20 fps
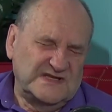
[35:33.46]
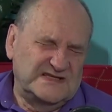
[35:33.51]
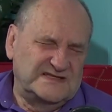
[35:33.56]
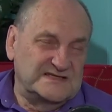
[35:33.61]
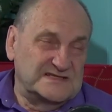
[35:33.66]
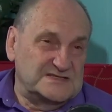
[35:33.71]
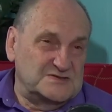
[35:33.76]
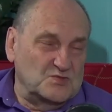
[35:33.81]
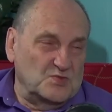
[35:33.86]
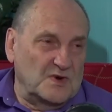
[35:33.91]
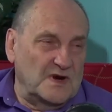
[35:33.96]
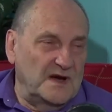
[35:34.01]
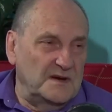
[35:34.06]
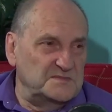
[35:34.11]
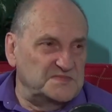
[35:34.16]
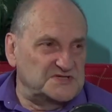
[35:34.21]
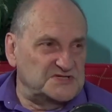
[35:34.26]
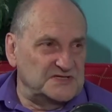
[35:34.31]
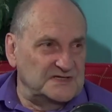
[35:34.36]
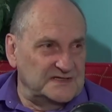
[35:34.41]

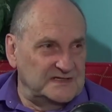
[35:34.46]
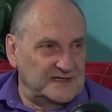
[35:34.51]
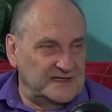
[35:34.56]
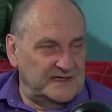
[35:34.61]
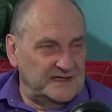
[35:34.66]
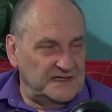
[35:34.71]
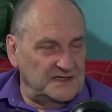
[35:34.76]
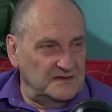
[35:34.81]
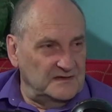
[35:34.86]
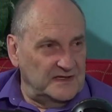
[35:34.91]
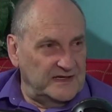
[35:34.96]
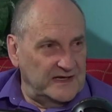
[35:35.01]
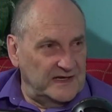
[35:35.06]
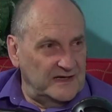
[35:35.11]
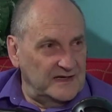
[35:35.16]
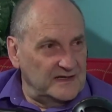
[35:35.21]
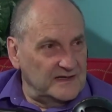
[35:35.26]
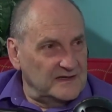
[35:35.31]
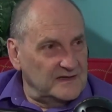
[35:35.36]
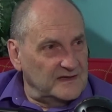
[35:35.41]
disruption that you
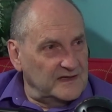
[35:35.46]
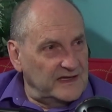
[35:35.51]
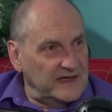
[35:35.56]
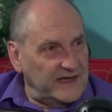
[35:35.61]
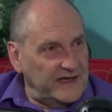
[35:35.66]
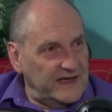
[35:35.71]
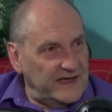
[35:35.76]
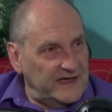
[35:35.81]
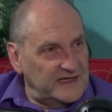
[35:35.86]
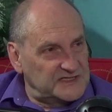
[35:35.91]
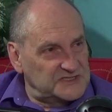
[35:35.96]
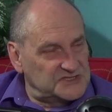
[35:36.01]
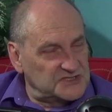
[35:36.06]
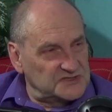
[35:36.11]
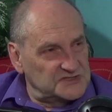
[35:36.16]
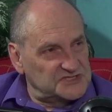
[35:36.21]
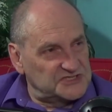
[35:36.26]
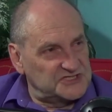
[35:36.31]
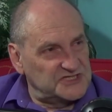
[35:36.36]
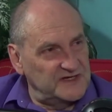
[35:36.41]
get as
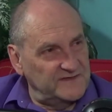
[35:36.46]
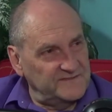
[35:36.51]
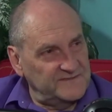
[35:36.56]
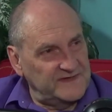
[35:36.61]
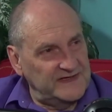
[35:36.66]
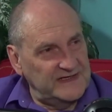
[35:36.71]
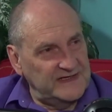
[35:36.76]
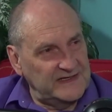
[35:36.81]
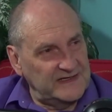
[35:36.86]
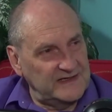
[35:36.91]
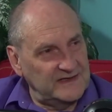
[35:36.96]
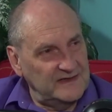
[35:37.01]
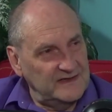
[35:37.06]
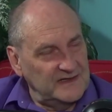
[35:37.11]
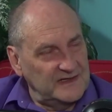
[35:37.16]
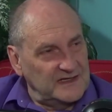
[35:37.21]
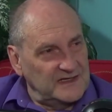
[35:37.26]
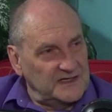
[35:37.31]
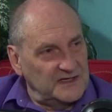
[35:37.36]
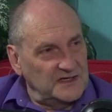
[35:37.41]
you're shifting
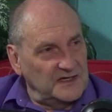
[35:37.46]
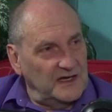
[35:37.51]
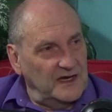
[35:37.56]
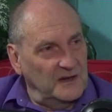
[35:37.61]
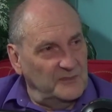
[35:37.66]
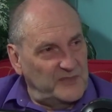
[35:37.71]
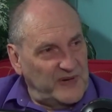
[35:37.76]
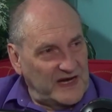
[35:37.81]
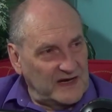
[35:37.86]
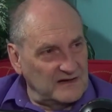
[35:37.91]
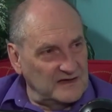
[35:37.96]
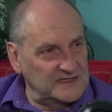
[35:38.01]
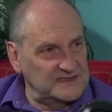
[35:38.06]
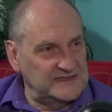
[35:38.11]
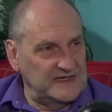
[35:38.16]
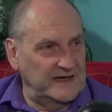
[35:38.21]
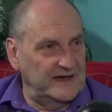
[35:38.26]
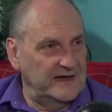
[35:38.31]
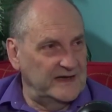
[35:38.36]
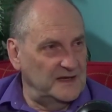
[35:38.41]
a
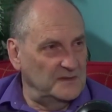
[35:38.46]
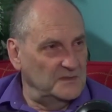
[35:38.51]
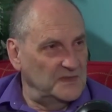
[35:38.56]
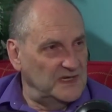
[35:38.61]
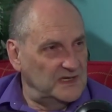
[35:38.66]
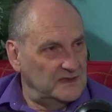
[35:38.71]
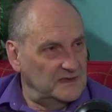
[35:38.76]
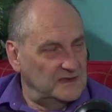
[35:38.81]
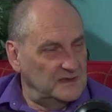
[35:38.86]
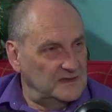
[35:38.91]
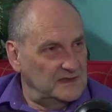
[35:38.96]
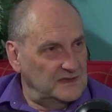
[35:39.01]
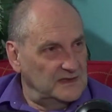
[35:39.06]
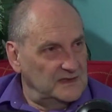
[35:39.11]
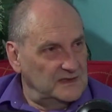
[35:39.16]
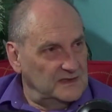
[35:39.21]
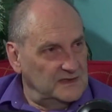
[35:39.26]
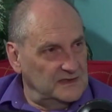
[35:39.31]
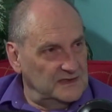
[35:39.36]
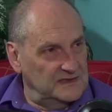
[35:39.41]
paradigm
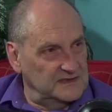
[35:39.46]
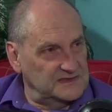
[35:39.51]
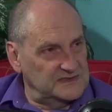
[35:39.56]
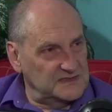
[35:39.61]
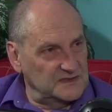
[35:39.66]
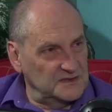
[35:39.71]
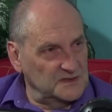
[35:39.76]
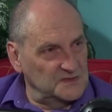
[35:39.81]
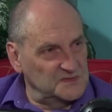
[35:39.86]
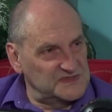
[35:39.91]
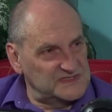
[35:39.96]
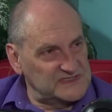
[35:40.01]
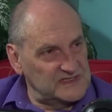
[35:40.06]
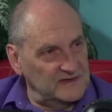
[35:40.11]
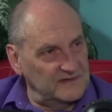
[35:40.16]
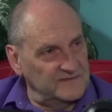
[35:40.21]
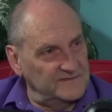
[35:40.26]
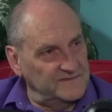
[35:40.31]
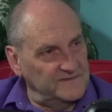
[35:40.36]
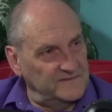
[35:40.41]
in terms
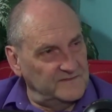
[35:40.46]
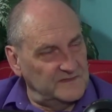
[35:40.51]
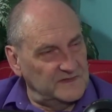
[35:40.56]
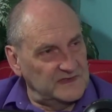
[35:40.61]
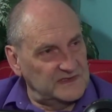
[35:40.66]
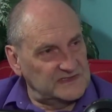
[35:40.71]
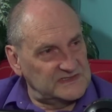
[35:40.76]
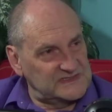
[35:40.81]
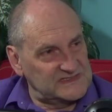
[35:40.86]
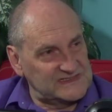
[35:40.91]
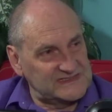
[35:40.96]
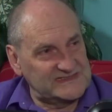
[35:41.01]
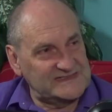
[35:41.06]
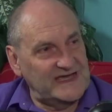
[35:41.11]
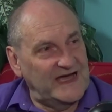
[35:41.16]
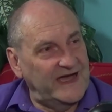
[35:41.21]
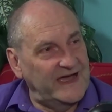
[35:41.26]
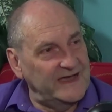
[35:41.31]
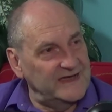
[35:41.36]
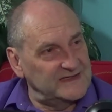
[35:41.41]
of
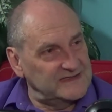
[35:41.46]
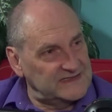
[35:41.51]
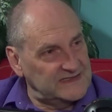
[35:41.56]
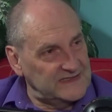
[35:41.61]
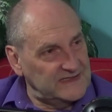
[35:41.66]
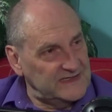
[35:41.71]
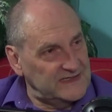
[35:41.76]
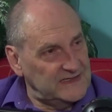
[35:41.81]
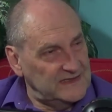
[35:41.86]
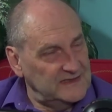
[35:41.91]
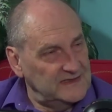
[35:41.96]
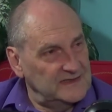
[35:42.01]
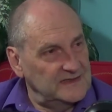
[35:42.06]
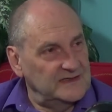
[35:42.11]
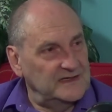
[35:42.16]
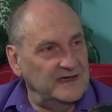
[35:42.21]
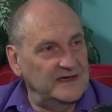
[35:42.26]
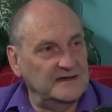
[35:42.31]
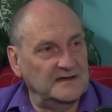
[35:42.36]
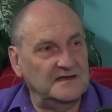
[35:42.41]
society
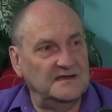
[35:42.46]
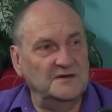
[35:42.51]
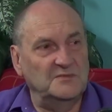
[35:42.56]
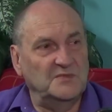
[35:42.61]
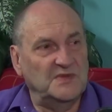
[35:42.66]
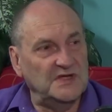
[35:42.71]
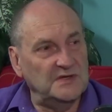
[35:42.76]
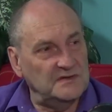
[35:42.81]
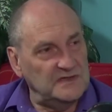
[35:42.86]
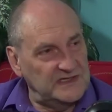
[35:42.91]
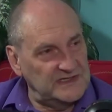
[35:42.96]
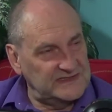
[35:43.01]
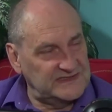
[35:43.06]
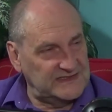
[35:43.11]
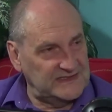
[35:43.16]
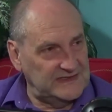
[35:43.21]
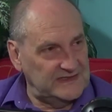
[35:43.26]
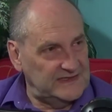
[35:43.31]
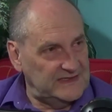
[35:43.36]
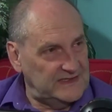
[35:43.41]
and
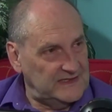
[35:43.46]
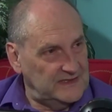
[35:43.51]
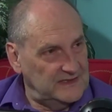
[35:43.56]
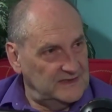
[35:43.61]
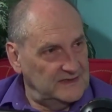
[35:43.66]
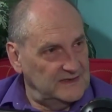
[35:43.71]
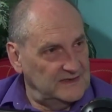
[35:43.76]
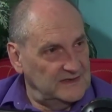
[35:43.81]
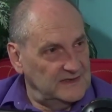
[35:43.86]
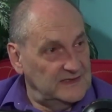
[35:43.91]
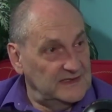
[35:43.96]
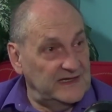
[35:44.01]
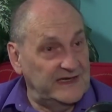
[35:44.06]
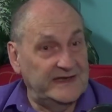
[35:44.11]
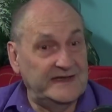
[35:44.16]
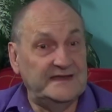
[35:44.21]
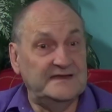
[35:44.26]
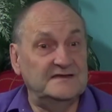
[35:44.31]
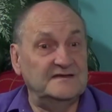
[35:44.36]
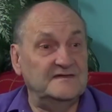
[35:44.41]
community
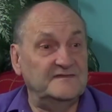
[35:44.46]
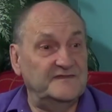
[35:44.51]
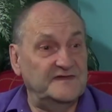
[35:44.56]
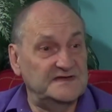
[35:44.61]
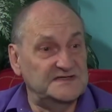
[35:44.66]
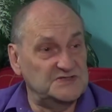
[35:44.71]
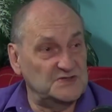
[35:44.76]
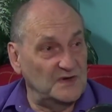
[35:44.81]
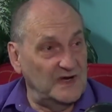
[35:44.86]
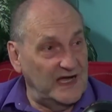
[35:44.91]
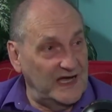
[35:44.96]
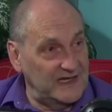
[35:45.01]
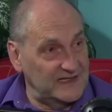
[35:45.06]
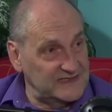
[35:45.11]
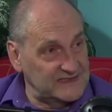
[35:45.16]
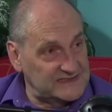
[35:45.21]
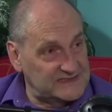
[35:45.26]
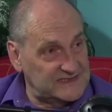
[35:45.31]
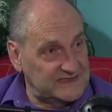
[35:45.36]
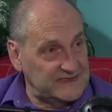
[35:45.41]
and
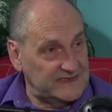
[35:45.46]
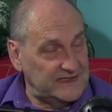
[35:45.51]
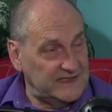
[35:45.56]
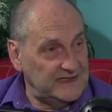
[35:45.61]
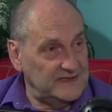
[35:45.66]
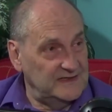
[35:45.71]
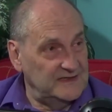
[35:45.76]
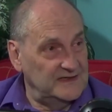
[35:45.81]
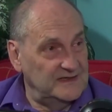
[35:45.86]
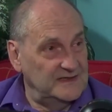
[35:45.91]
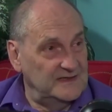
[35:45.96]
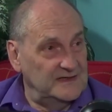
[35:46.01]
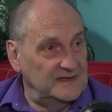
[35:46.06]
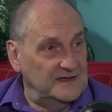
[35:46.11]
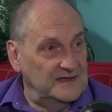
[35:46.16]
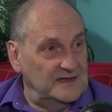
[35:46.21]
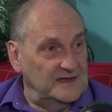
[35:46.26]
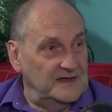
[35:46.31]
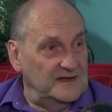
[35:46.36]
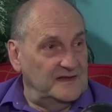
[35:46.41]
individuality
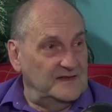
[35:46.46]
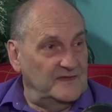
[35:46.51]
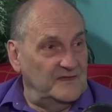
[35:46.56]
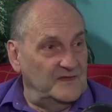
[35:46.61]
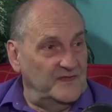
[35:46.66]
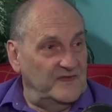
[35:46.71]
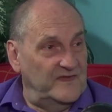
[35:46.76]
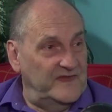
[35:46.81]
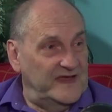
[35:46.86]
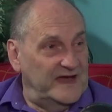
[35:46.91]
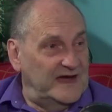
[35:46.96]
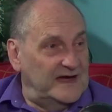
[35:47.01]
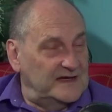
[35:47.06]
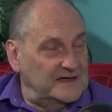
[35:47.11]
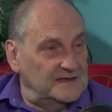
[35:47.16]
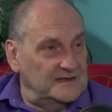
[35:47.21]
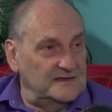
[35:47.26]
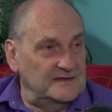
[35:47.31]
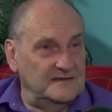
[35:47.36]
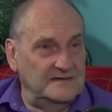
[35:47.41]
that